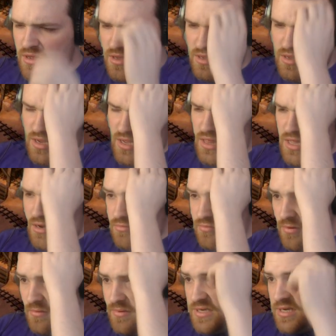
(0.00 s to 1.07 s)
And that will
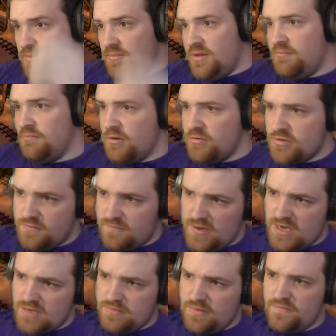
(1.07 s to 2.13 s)
probably take me most of
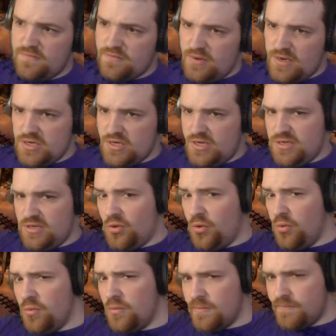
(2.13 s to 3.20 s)
next month to actually
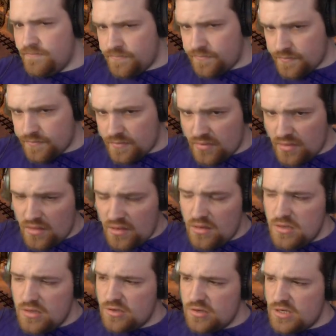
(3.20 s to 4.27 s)
do.
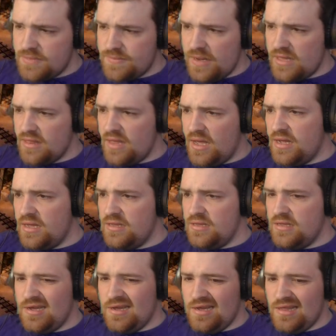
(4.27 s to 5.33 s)
So expect that
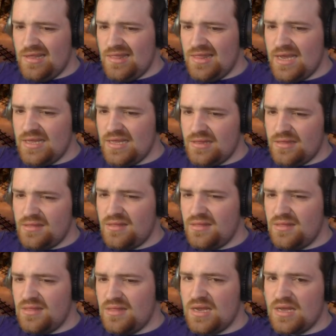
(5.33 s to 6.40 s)
uh, late
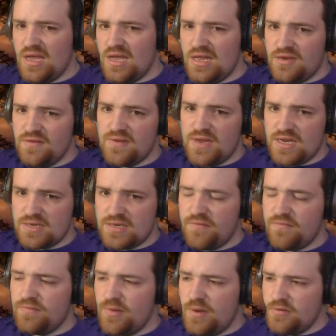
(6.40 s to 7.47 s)
ne end of next
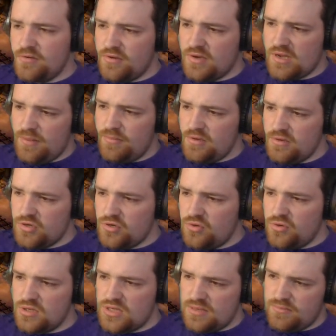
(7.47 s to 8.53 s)
month. But I'll do a couple of
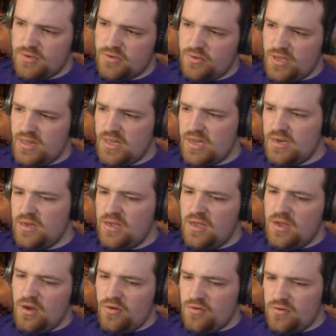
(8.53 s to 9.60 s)
shorts in between then,
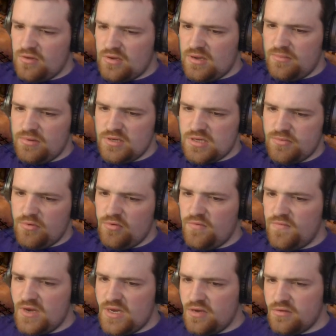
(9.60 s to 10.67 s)
or a couple of smaller
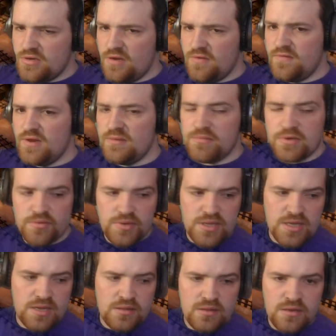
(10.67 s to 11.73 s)
videos hopefully in between
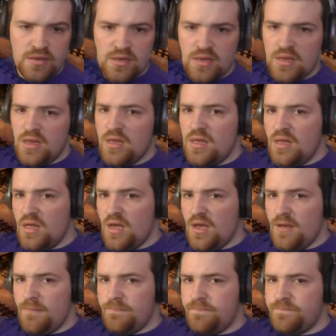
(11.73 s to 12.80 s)
then, because
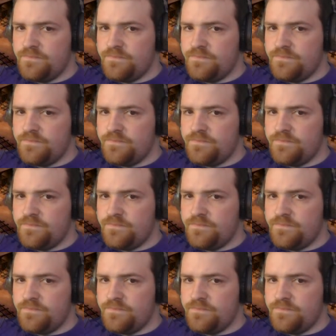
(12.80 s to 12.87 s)
um,